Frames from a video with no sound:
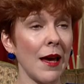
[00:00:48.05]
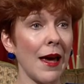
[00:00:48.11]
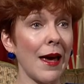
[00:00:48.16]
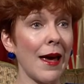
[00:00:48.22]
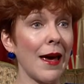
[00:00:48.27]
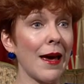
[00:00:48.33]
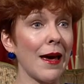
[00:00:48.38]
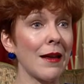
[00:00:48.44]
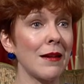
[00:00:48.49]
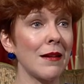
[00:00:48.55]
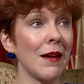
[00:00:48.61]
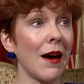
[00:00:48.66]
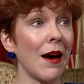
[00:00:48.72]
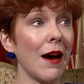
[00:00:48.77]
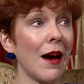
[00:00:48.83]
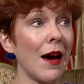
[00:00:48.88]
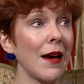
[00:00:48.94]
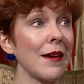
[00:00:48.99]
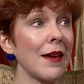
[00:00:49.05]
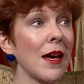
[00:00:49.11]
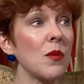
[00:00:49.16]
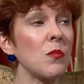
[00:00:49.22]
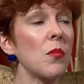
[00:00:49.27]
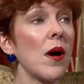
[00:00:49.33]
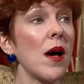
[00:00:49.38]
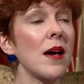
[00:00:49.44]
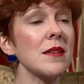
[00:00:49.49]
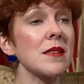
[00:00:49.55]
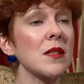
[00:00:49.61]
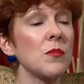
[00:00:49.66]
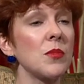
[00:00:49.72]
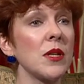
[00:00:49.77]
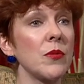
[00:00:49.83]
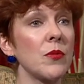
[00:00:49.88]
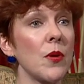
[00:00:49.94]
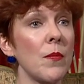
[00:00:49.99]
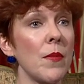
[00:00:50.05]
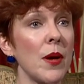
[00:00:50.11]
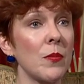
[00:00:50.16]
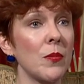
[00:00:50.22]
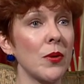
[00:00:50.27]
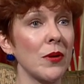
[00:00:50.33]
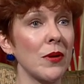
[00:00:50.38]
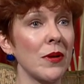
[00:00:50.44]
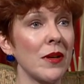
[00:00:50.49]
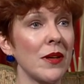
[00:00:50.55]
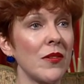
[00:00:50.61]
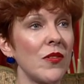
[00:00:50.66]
And I can't possibly remember